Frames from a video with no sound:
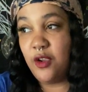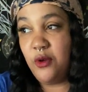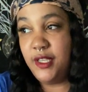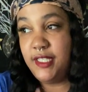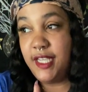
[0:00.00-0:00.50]

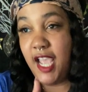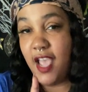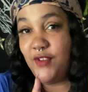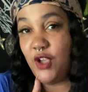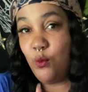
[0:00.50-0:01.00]
going to
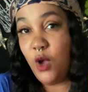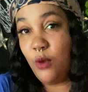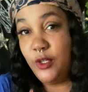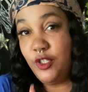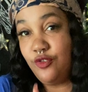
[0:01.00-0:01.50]
have a
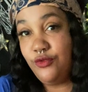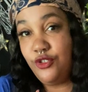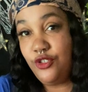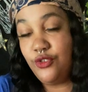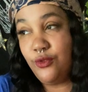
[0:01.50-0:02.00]
what would you
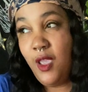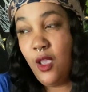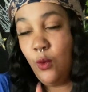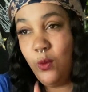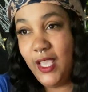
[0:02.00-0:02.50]
do
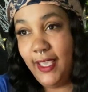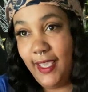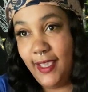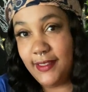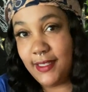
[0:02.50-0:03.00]

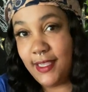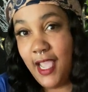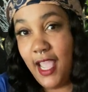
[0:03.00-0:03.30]
weekend.